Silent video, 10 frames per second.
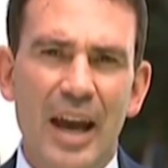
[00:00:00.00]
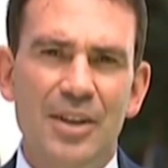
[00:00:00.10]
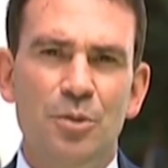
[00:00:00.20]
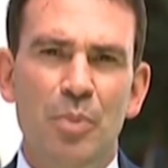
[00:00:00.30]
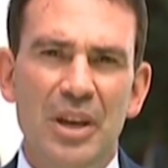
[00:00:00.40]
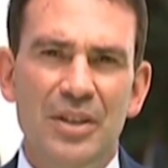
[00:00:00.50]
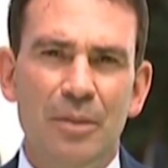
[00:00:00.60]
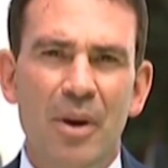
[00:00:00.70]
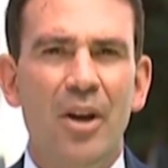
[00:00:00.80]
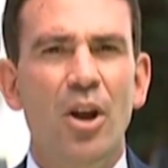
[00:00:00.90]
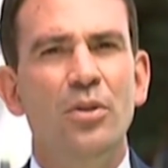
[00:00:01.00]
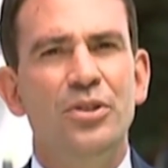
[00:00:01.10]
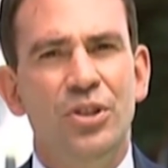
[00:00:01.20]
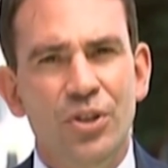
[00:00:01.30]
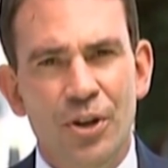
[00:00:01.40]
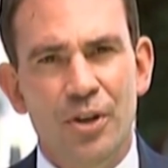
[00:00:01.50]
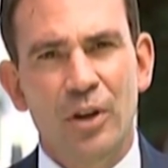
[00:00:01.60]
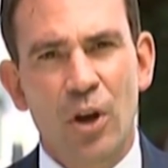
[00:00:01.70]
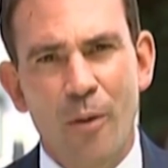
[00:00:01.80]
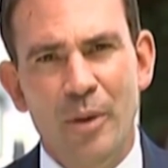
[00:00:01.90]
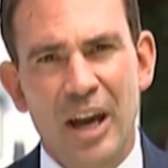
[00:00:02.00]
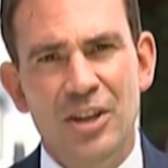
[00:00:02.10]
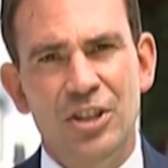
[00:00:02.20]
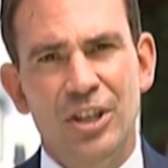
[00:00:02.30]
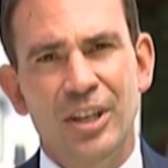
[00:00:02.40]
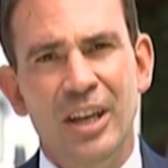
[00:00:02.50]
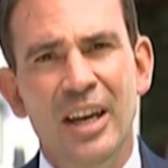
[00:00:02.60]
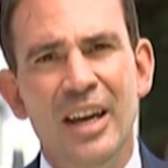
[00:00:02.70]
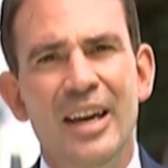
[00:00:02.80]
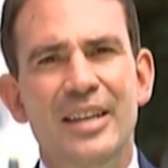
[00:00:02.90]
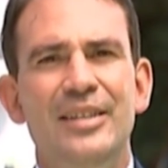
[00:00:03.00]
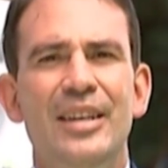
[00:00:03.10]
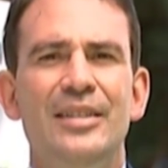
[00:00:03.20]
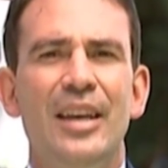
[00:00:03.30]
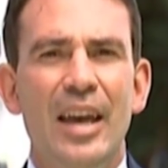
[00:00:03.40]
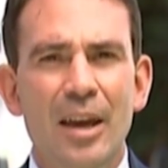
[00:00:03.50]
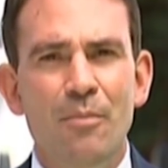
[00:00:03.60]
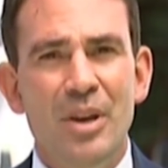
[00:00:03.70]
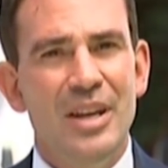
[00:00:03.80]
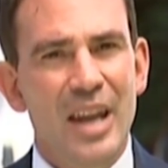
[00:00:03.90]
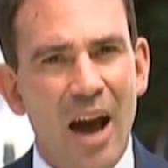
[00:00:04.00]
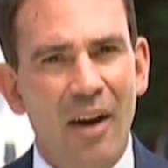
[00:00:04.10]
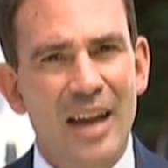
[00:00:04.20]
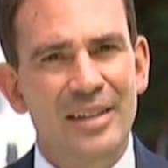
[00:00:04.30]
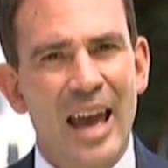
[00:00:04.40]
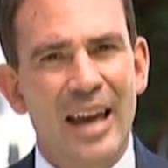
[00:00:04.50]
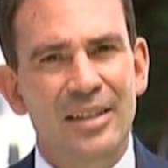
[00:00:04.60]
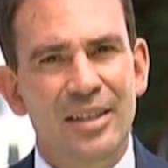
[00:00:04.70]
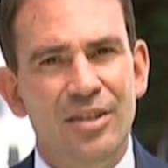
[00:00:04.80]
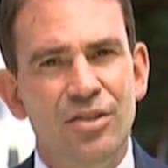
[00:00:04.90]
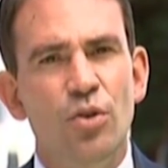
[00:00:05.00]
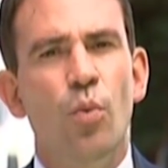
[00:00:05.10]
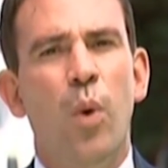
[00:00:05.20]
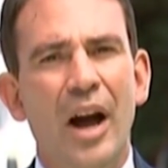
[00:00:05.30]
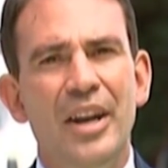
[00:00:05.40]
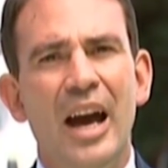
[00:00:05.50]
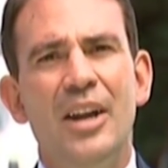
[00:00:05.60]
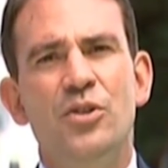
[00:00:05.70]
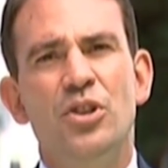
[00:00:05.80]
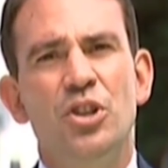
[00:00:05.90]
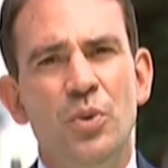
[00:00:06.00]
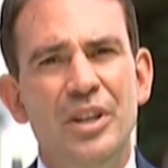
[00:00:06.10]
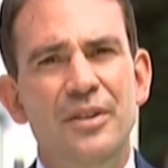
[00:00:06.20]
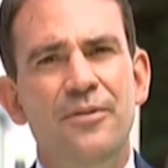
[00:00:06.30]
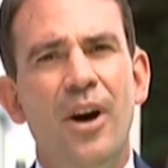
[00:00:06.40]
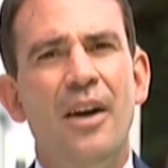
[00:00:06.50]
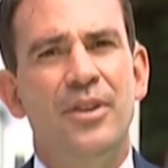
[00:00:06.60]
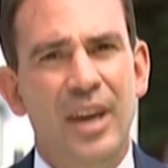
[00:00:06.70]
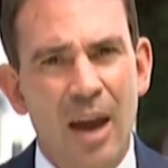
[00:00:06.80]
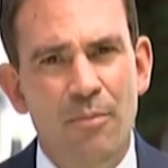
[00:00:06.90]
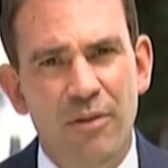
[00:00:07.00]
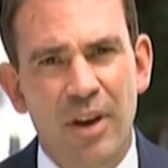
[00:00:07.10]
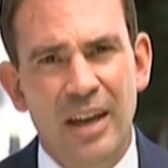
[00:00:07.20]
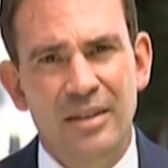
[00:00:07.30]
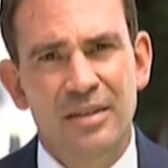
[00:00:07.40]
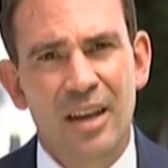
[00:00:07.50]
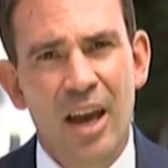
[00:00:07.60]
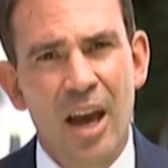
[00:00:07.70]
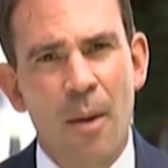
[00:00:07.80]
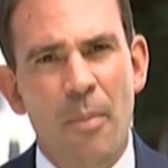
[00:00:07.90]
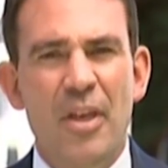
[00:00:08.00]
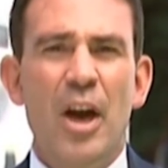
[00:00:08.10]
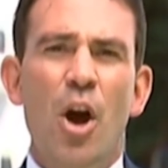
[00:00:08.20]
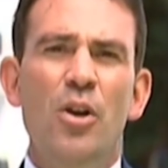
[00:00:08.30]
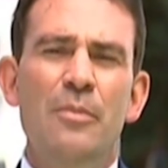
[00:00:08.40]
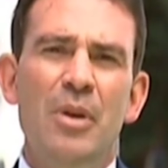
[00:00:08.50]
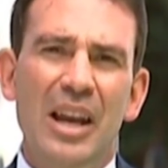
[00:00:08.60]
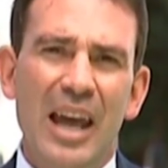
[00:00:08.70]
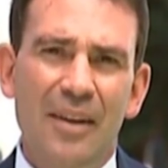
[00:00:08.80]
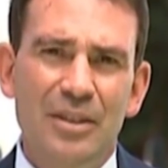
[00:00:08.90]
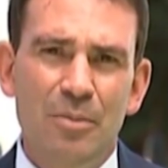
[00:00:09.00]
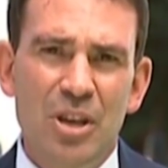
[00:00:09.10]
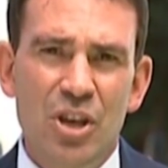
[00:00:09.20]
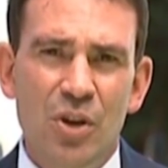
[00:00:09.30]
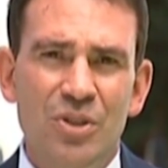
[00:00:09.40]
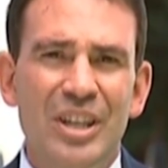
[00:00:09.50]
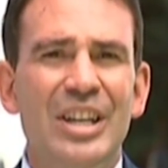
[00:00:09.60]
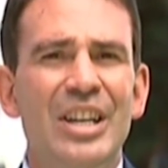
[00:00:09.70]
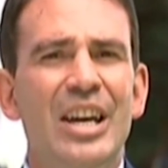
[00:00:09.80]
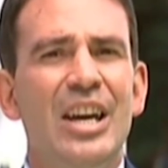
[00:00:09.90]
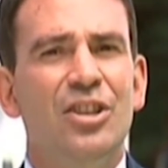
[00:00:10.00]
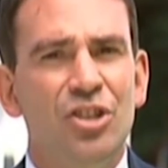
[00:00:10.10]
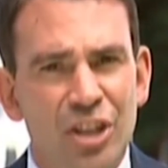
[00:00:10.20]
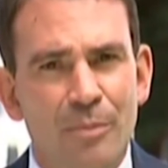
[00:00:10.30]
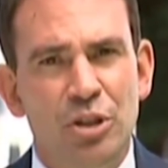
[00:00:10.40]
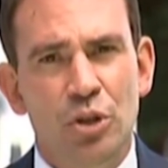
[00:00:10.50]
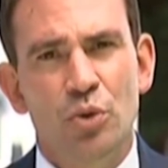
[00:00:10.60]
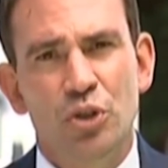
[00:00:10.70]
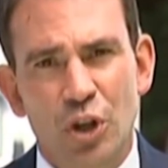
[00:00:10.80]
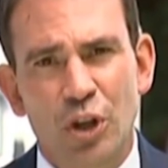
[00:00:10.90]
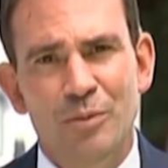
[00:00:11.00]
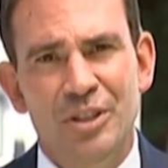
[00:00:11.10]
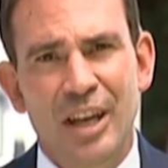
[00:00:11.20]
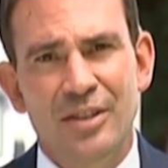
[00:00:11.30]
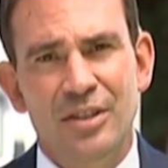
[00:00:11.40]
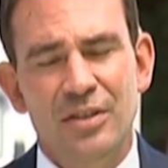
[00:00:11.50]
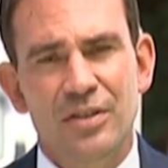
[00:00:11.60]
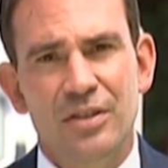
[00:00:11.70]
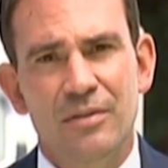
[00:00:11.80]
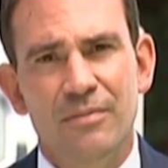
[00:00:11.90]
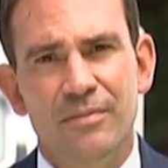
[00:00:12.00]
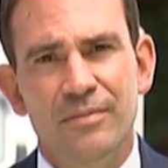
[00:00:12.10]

DHBs about alternative accommodation. He says MB now has access to 125 camper vans, but they'd only be allowed to be used in exceptional circumstances.